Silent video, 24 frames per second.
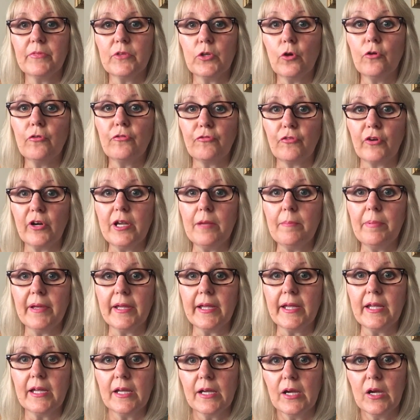your
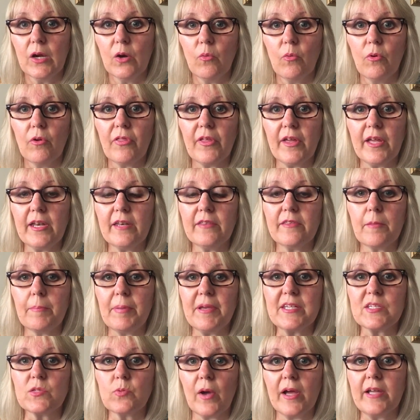freebie, well, then the
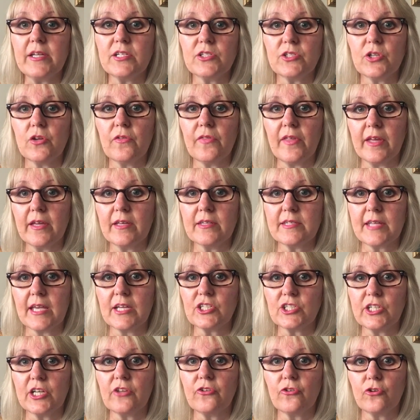best way to do that is
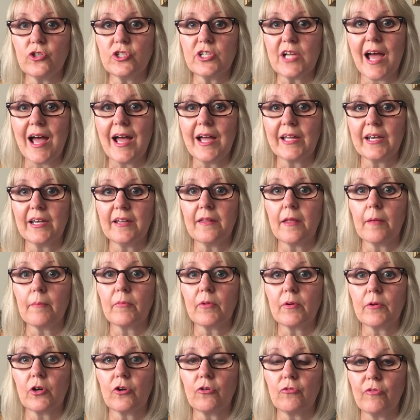actually through targeting them
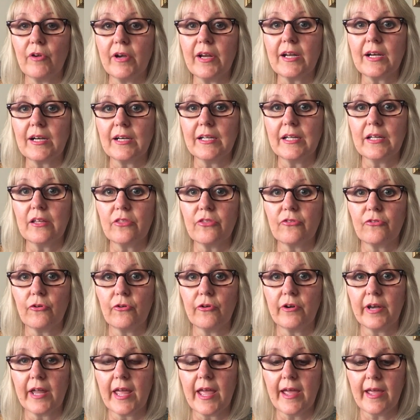correctly through
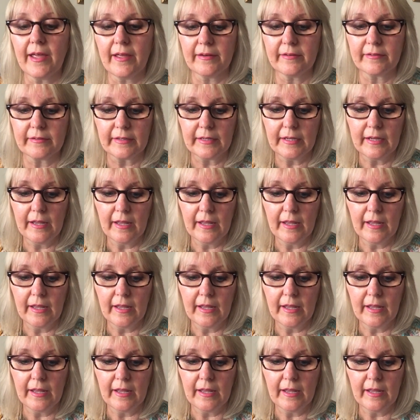an ad.